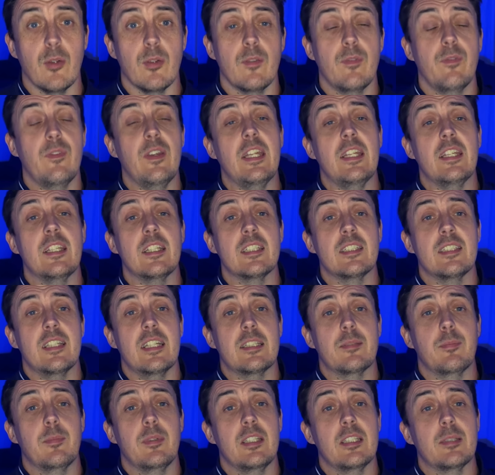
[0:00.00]
the feeding
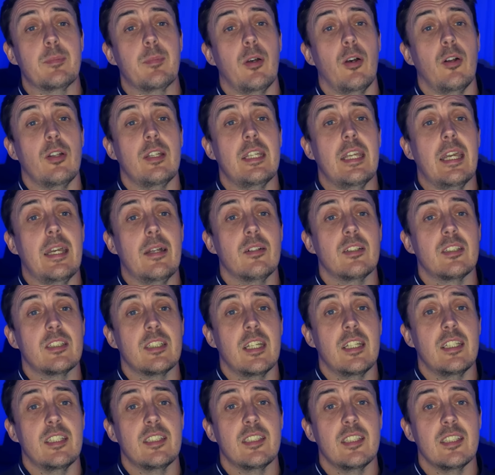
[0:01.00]
assessment is part of the
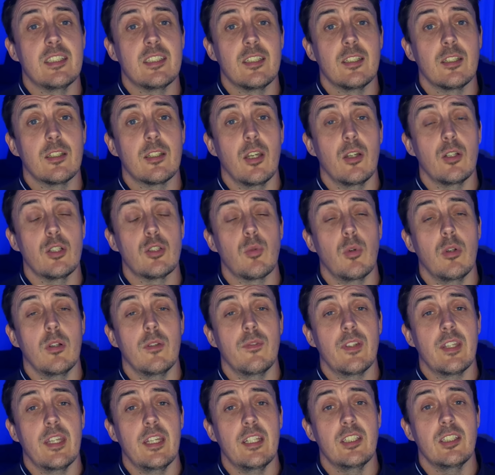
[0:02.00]
LTA assistant coach
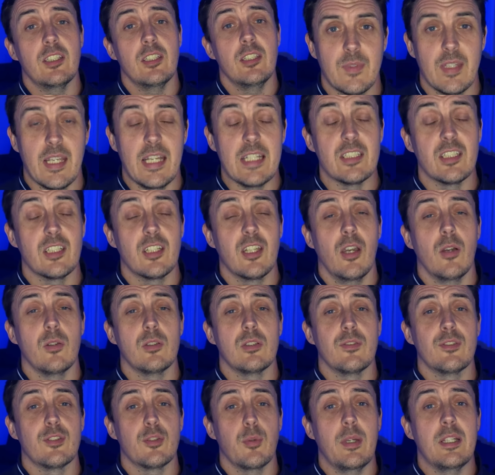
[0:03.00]
qualification. As a coach
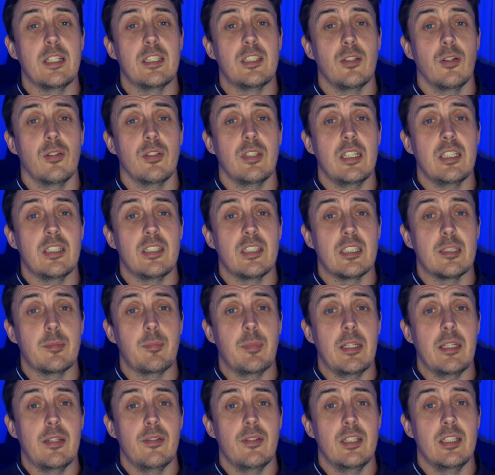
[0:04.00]
of 20 odd years
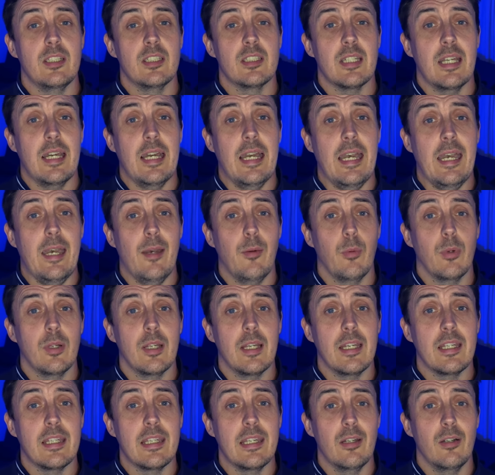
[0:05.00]
experience, how would
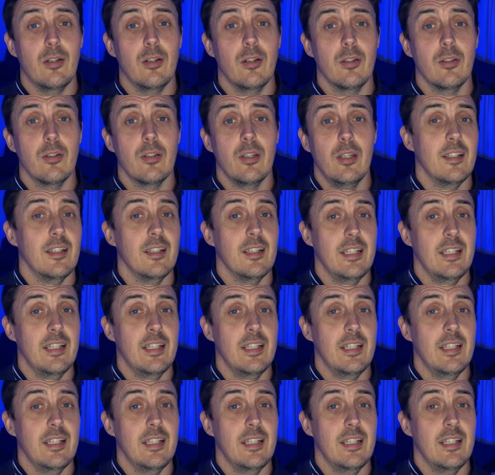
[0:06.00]
I get on?